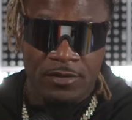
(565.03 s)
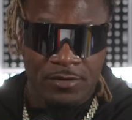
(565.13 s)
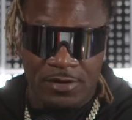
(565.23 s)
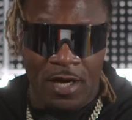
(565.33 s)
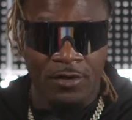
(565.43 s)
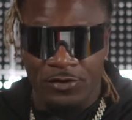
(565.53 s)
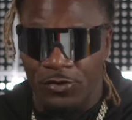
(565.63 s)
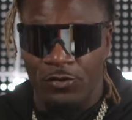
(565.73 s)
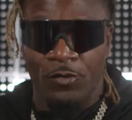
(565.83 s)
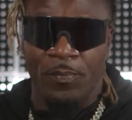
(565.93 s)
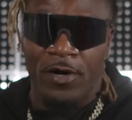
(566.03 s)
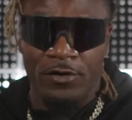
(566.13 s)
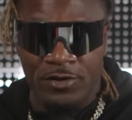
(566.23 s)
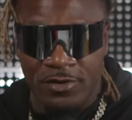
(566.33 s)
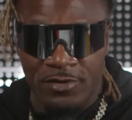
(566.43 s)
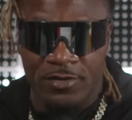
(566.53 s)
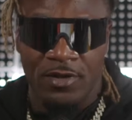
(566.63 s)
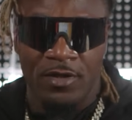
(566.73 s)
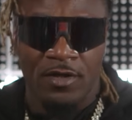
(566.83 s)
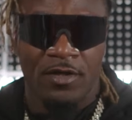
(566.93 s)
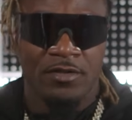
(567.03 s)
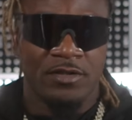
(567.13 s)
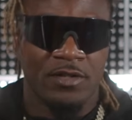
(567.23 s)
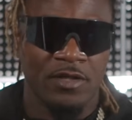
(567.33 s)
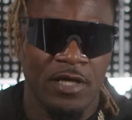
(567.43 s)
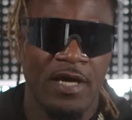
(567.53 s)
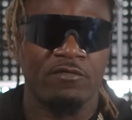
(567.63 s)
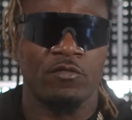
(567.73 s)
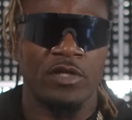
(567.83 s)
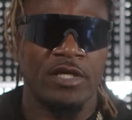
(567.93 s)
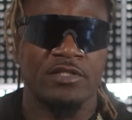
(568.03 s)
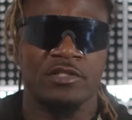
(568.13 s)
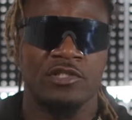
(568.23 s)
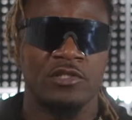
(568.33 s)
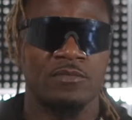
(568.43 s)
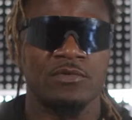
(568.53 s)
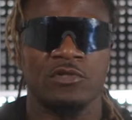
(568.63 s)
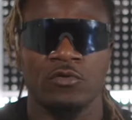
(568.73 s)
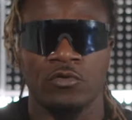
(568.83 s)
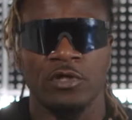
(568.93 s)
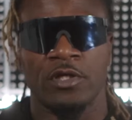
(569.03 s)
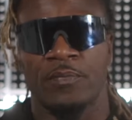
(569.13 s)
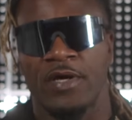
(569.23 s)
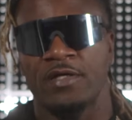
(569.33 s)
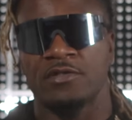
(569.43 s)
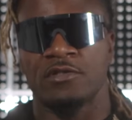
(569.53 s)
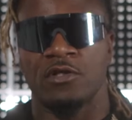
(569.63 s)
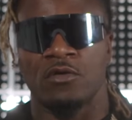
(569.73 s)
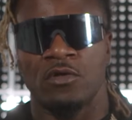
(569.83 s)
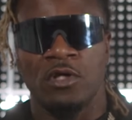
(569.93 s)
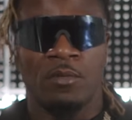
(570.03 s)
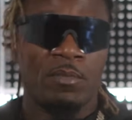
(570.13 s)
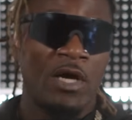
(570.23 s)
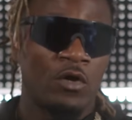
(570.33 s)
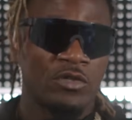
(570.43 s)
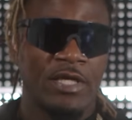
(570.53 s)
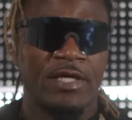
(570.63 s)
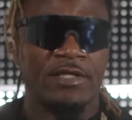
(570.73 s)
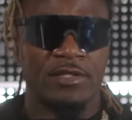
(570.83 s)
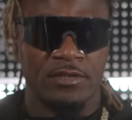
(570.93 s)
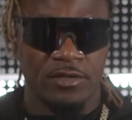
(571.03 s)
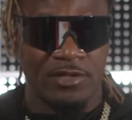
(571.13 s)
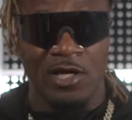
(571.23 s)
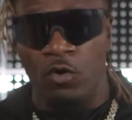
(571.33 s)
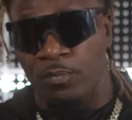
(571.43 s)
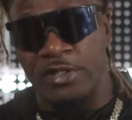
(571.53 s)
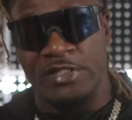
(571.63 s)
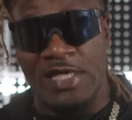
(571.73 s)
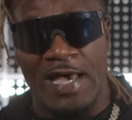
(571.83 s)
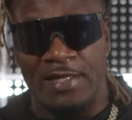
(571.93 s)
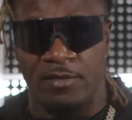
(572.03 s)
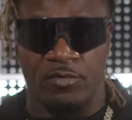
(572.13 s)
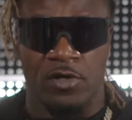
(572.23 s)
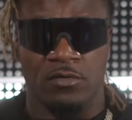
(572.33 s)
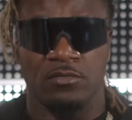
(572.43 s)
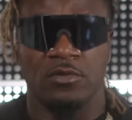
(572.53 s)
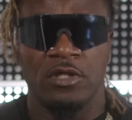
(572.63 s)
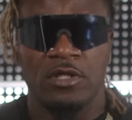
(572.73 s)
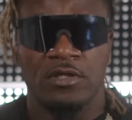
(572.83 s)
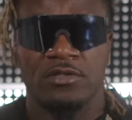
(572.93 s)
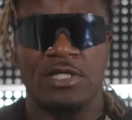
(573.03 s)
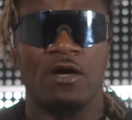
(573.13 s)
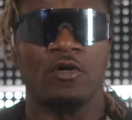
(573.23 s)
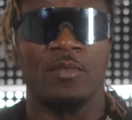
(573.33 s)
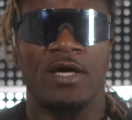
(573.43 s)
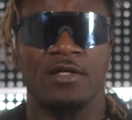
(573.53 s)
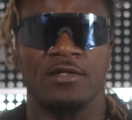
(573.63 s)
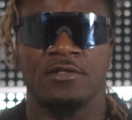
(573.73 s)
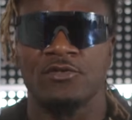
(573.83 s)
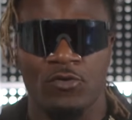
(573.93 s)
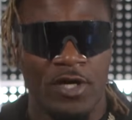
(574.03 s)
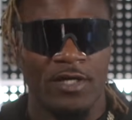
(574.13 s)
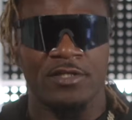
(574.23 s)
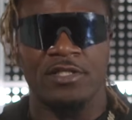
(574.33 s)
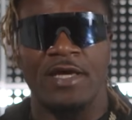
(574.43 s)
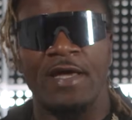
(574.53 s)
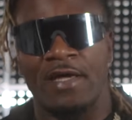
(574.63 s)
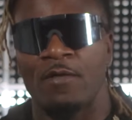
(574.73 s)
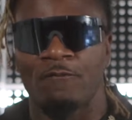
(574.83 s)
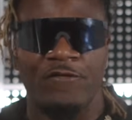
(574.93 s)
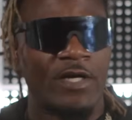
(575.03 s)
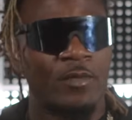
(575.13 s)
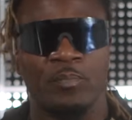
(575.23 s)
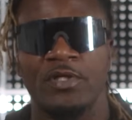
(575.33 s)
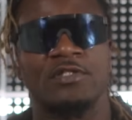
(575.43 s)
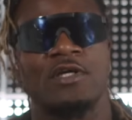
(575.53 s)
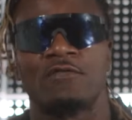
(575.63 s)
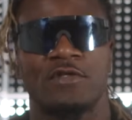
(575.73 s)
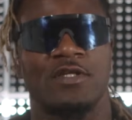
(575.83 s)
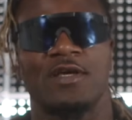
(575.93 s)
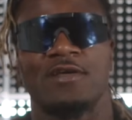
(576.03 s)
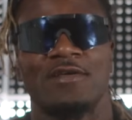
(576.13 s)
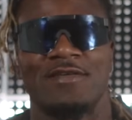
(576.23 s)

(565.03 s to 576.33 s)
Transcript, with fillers: doctor or person to have a relationship so you can get past it. So my whole thing is don't be silent, bro. Talk about it. It's okay to say, "Hey, I'm fucking pissed off today."